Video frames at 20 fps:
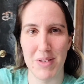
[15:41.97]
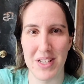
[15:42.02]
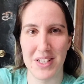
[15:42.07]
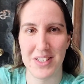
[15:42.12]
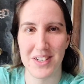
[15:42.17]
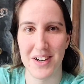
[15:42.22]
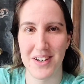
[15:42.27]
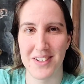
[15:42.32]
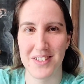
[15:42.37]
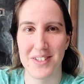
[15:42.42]

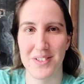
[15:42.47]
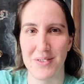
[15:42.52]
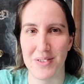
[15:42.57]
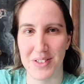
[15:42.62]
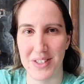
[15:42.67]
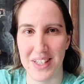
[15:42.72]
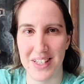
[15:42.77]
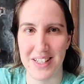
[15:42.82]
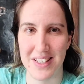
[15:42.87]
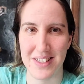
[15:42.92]
it's hard to
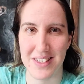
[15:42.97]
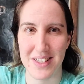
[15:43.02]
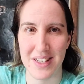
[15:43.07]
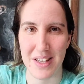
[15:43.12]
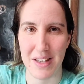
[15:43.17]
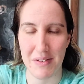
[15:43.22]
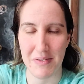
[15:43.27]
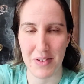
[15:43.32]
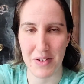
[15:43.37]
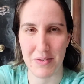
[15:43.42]
really
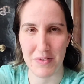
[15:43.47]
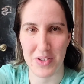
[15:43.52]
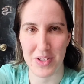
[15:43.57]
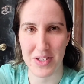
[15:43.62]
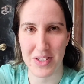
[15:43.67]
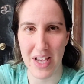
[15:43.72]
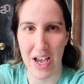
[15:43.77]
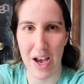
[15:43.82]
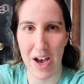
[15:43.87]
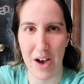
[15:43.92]
conceive of
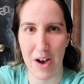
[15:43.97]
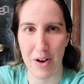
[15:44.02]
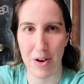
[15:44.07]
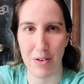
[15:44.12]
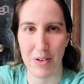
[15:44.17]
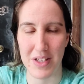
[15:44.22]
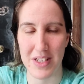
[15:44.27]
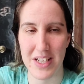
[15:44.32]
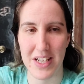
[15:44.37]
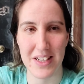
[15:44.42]
just
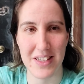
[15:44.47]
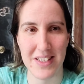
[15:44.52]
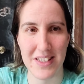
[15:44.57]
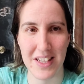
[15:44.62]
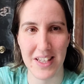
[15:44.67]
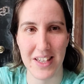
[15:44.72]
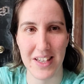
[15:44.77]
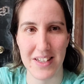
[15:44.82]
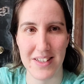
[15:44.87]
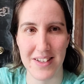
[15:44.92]
how intense
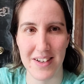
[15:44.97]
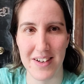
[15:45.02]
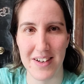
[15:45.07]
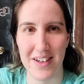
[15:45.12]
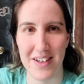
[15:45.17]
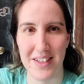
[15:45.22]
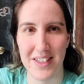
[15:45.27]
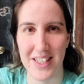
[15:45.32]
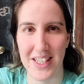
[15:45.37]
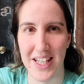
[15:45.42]
the kids
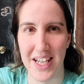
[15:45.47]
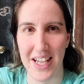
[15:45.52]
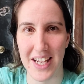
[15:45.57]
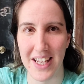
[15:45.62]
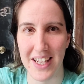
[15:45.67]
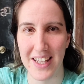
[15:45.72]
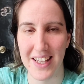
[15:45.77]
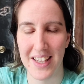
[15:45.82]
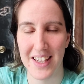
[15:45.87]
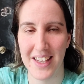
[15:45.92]
are.
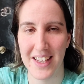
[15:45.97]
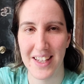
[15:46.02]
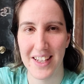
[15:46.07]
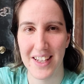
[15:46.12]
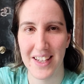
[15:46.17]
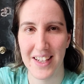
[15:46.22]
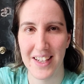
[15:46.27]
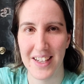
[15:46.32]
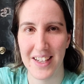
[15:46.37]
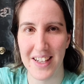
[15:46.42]
Like,
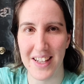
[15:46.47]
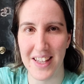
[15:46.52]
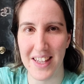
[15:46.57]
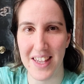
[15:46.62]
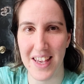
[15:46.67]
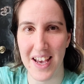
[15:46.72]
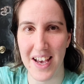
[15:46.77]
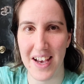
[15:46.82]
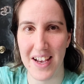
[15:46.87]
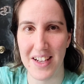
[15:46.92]

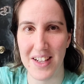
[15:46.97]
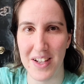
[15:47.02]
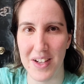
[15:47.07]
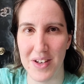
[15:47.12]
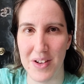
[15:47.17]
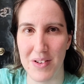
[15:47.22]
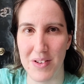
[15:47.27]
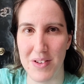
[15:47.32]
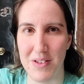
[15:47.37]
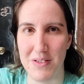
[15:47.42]
yeah,
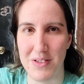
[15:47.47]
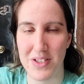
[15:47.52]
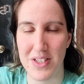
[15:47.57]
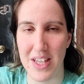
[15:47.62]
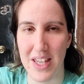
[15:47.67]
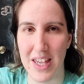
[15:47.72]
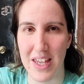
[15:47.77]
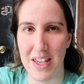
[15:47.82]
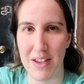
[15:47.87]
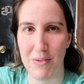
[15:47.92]
you know, you
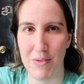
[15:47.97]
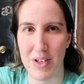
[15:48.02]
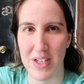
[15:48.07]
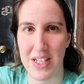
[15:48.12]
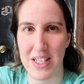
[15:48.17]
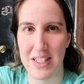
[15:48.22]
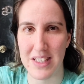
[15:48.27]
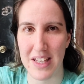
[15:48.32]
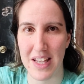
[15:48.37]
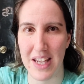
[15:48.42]
see what
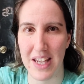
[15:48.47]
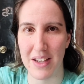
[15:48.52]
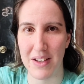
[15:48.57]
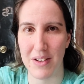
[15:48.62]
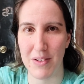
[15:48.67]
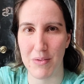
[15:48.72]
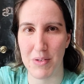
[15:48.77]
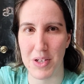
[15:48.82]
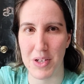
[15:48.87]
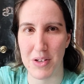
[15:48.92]
it's
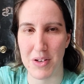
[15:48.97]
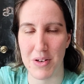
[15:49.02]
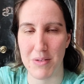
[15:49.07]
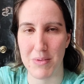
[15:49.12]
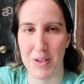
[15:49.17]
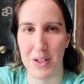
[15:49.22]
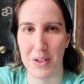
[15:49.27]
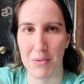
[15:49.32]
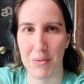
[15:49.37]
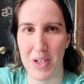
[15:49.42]
like when you're
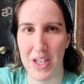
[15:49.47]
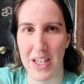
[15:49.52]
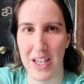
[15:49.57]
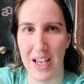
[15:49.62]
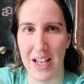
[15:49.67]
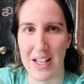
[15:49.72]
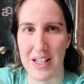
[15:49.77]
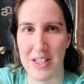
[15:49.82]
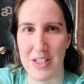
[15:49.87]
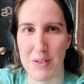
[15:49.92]
home on the
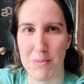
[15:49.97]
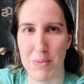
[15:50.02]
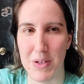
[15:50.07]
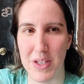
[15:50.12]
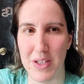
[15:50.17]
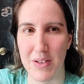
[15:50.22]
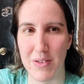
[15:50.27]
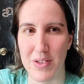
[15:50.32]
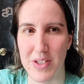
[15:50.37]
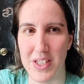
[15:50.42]
weekends,
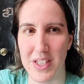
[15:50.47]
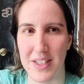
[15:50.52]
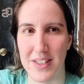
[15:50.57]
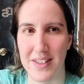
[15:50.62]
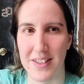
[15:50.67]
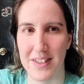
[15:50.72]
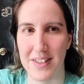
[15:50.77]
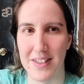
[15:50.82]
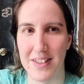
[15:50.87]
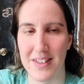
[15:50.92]
but you
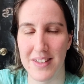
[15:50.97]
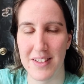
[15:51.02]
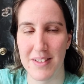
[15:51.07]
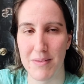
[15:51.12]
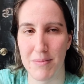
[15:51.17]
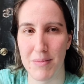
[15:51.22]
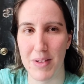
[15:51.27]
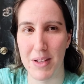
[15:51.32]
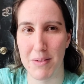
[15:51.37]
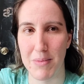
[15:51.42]
still,
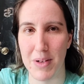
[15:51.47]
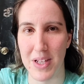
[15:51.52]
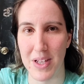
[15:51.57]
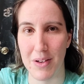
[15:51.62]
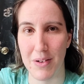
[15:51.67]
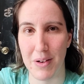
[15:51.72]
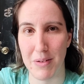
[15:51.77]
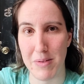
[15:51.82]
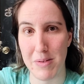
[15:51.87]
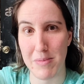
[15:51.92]
by
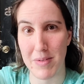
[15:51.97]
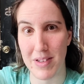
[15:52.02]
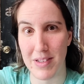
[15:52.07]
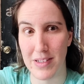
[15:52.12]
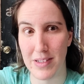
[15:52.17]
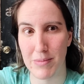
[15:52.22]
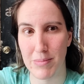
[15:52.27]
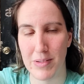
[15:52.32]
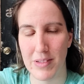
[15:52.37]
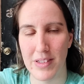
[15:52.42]
you I mean my
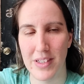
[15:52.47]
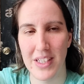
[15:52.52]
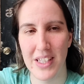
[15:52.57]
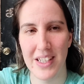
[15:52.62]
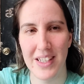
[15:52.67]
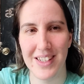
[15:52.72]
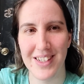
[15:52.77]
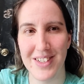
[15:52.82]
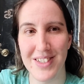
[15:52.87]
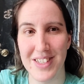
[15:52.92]
husband,
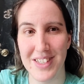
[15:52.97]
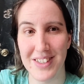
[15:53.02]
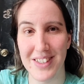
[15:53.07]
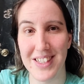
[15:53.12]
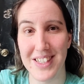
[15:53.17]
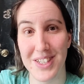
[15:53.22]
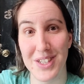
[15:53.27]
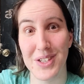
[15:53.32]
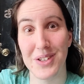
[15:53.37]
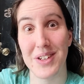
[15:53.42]
you still
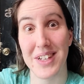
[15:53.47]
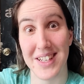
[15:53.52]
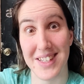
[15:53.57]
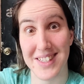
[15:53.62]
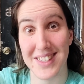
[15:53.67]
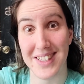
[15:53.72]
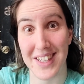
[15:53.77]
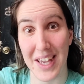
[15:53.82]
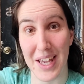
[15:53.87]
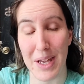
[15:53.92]
get to
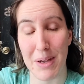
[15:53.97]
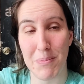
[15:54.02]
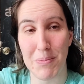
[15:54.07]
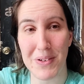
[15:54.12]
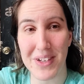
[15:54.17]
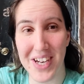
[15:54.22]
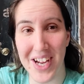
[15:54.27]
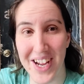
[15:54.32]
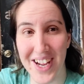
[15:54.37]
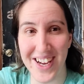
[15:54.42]
escape
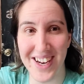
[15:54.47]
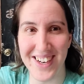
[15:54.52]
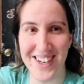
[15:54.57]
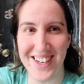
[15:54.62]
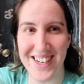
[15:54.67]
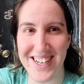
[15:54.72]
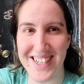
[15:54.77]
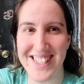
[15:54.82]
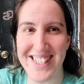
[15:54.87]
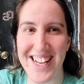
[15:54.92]

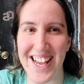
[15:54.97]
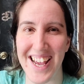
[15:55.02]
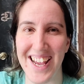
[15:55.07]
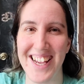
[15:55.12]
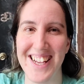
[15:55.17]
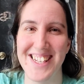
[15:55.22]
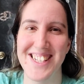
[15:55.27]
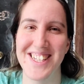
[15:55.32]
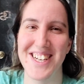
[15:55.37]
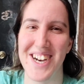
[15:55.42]
your
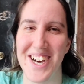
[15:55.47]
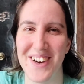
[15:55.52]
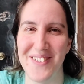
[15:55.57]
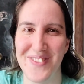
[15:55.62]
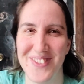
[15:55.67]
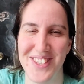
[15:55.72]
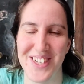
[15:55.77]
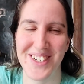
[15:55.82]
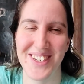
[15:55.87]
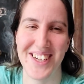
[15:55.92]
day job
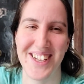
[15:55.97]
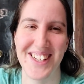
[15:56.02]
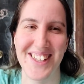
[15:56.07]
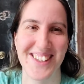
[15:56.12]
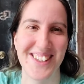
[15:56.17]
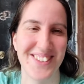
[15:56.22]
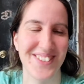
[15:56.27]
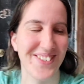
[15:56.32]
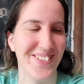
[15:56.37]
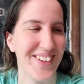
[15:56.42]
during
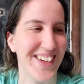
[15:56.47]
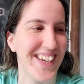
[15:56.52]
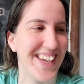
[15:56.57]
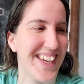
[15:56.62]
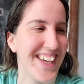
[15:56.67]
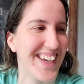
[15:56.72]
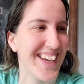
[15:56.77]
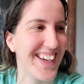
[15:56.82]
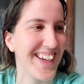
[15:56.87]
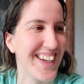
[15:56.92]
the
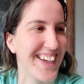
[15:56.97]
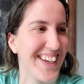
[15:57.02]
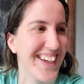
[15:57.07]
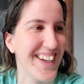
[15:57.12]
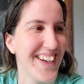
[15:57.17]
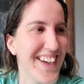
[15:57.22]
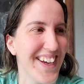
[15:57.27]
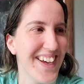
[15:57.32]
week.